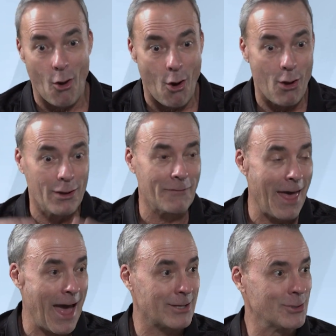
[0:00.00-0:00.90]
all of
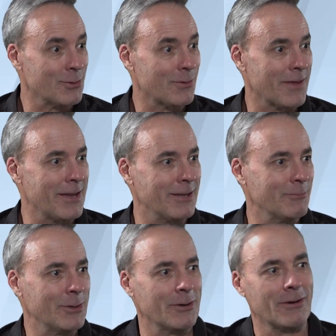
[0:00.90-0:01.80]
that to your thinking
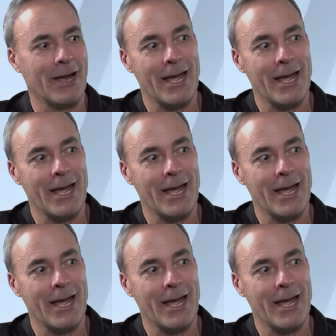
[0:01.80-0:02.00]
when you're